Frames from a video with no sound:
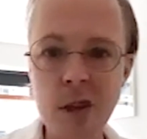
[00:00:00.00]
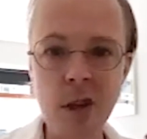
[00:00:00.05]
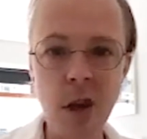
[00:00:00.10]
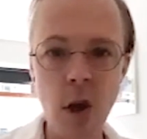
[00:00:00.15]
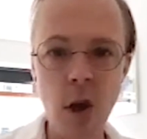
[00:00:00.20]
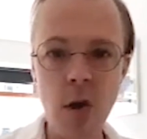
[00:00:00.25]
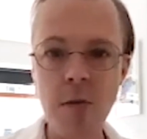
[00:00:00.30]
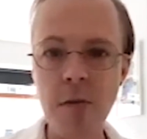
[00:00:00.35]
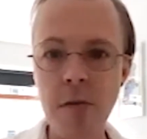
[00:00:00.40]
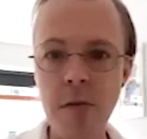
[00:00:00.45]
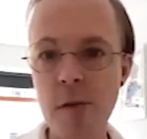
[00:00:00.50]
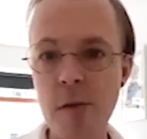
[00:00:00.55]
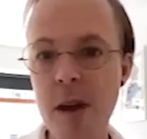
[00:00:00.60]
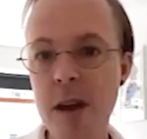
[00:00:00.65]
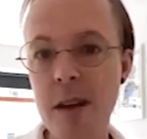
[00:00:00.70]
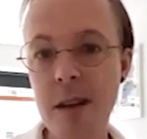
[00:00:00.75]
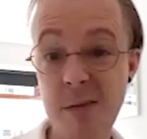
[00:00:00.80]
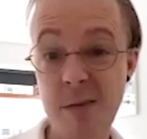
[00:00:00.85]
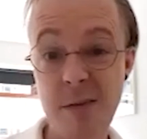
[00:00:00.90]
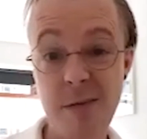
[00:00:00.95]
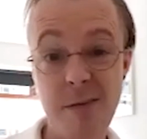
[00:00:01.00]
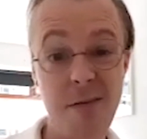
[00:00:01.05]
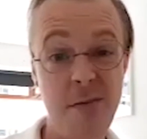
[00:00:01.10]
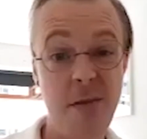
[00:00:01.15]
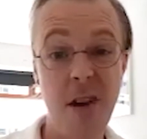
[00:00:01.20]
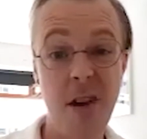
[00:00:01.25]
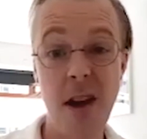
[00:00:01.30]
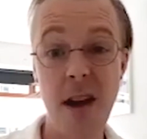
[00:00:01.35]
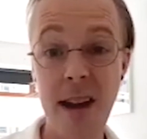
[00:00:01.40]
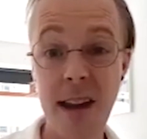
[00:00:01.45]
go for it, give
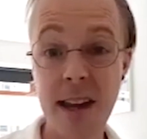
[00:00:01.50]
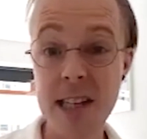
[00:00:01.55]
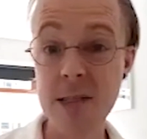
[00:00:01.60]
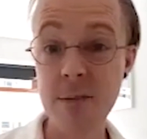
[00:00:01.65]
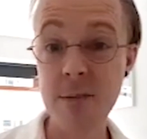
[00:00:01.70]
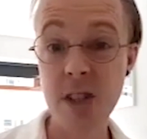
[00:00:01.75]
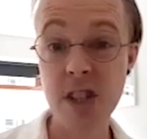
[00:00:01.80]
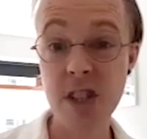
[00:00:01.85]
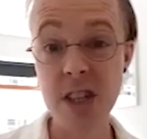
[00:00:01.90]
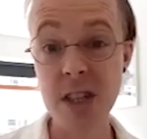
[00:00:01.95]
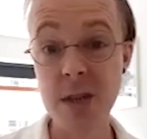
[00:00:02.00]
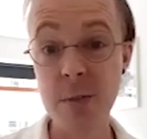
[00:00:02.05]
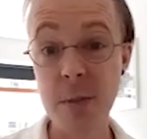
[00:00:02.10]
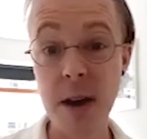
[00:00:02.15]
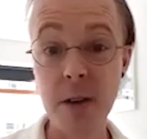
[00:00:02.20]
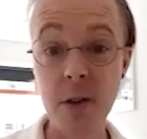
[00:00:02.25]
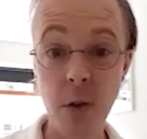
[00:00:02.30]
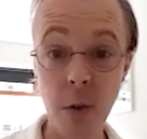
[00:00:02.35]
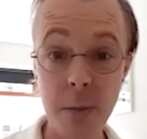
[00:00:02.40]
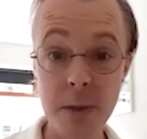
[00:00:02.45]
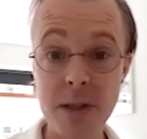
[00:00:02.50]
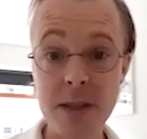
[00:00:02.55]
far less of a shit about your